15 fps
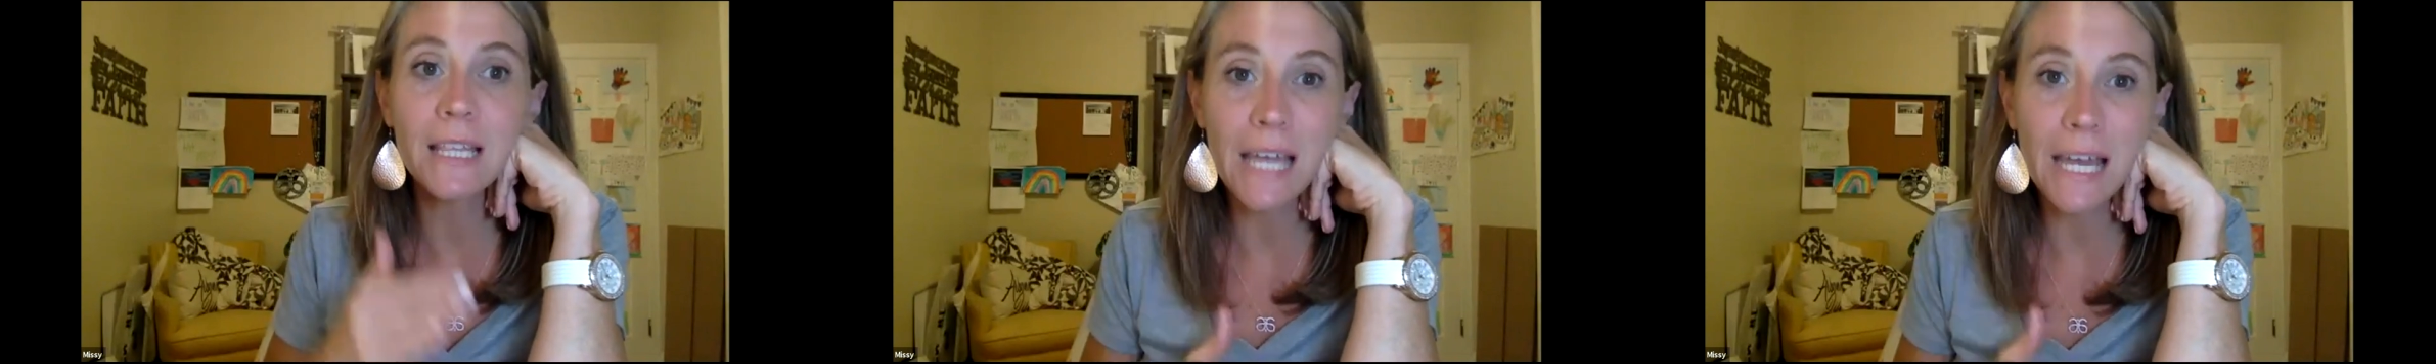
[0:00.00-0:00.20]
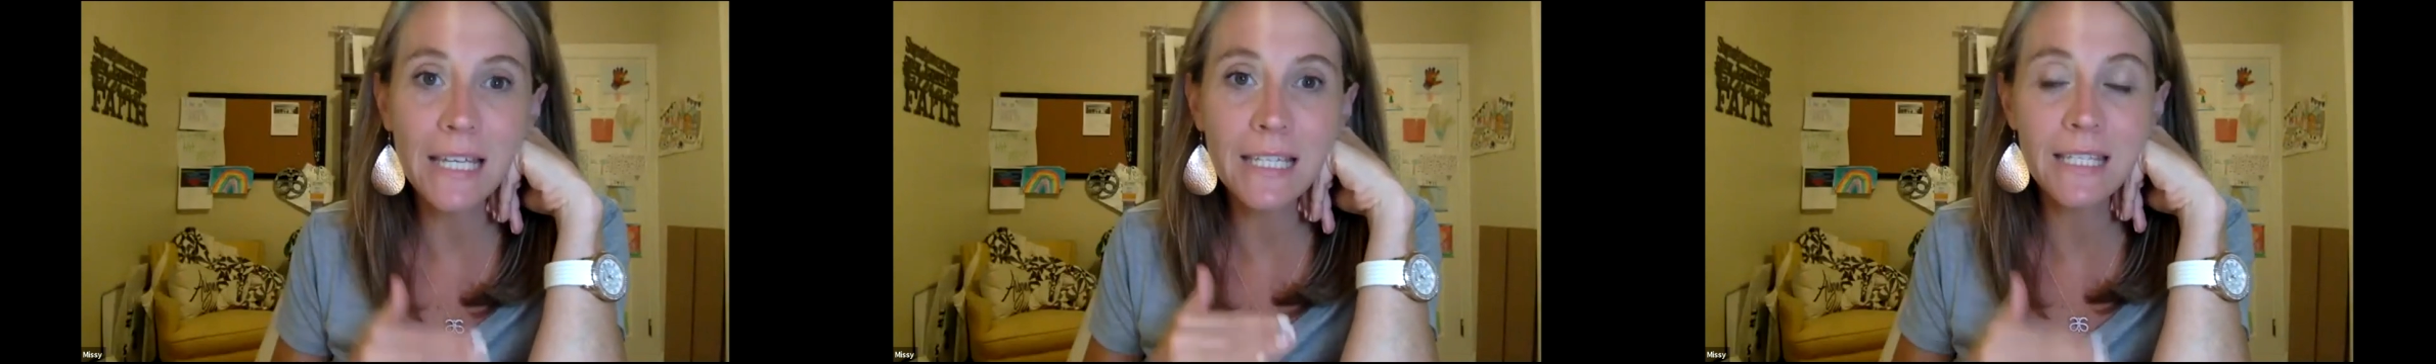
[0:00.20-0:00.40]

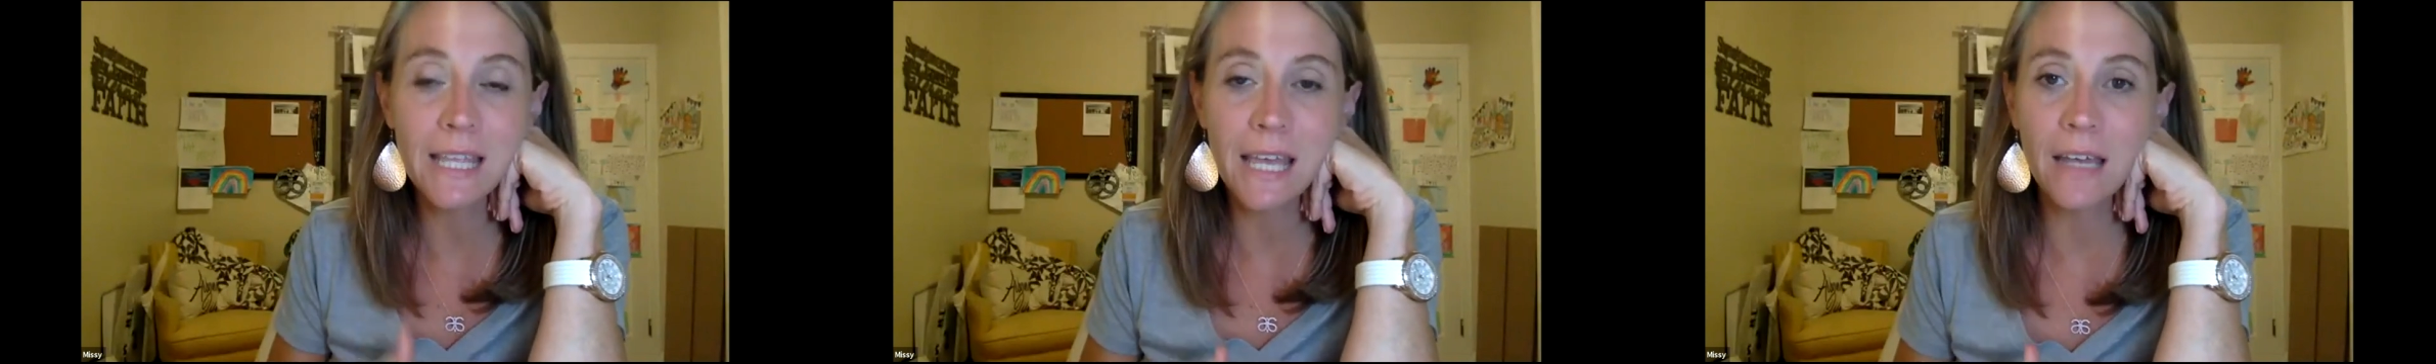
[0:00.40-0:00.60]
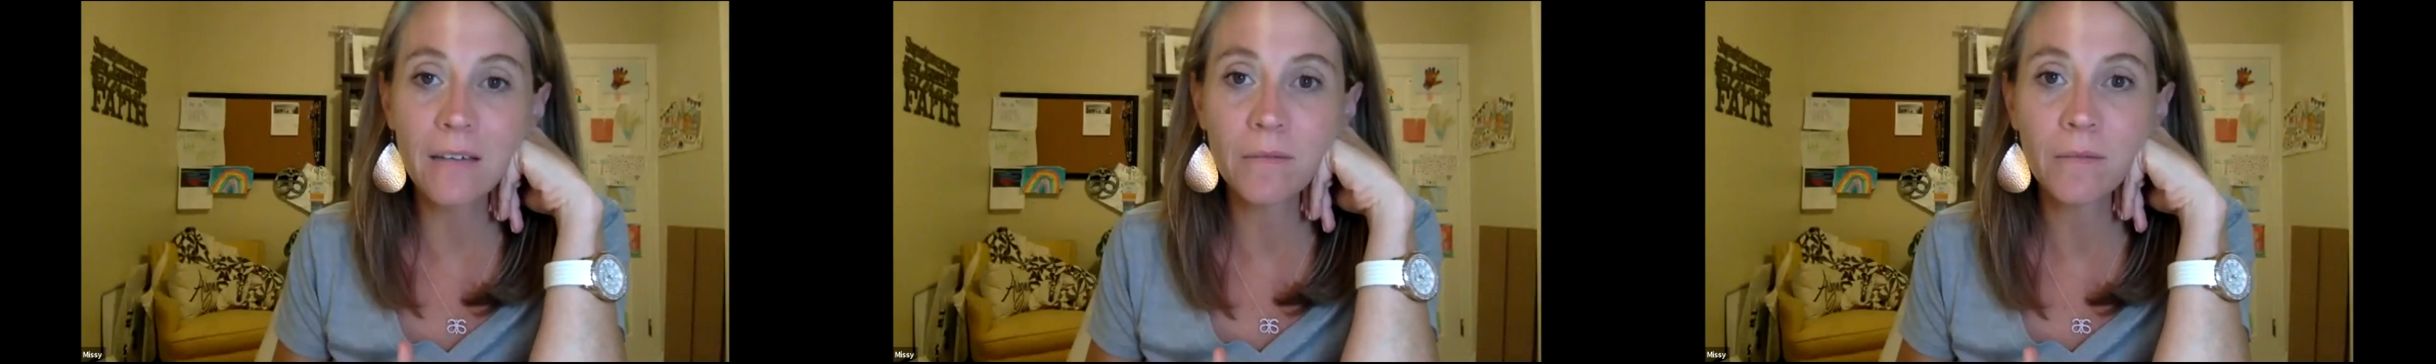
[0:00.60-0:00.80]
less
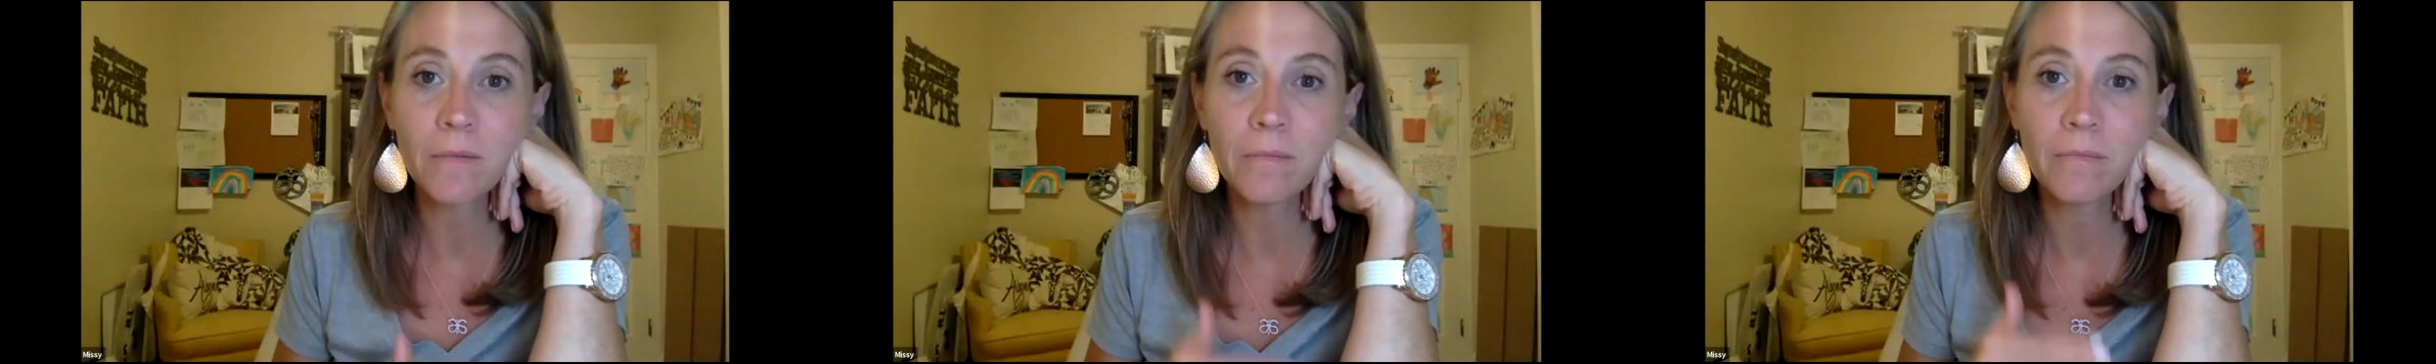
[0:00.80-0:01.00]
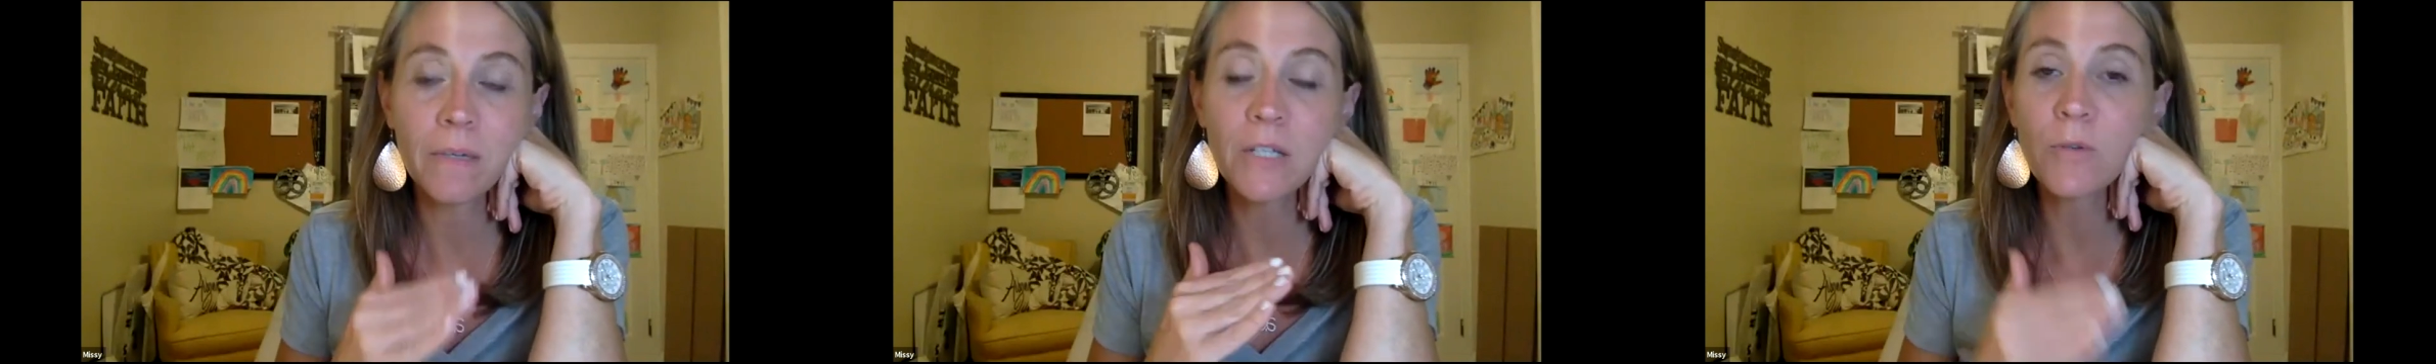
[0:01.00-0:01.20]
than
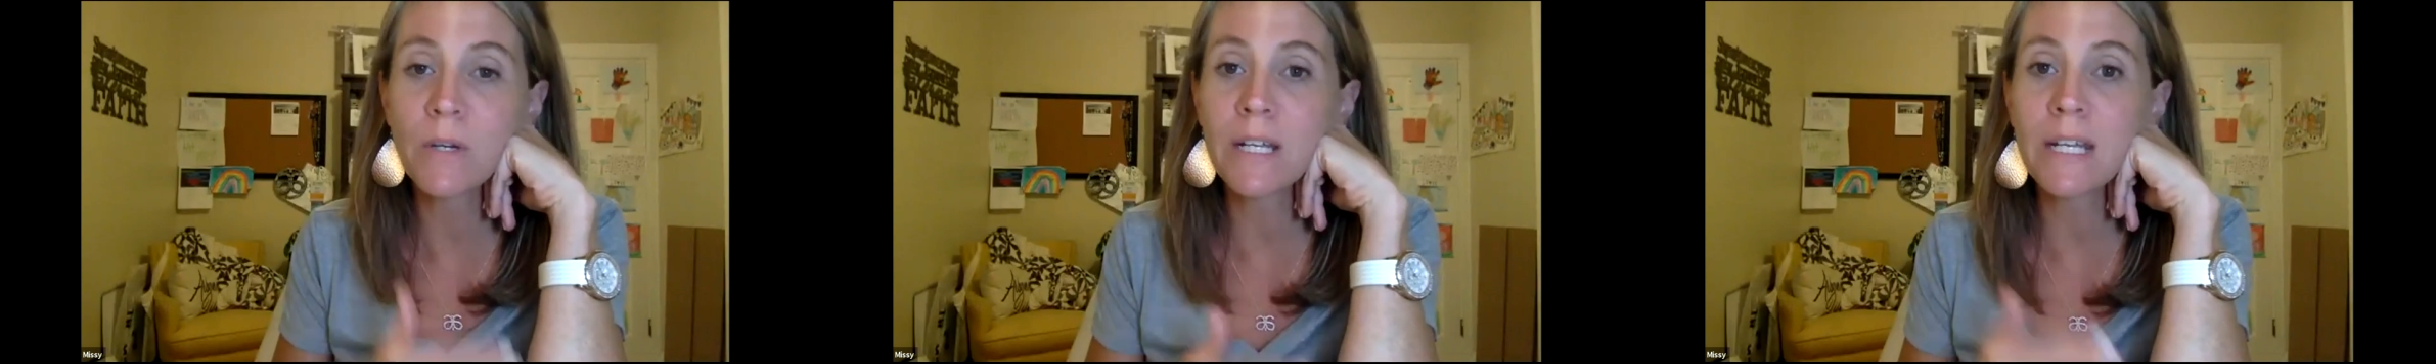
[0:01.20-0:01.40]
between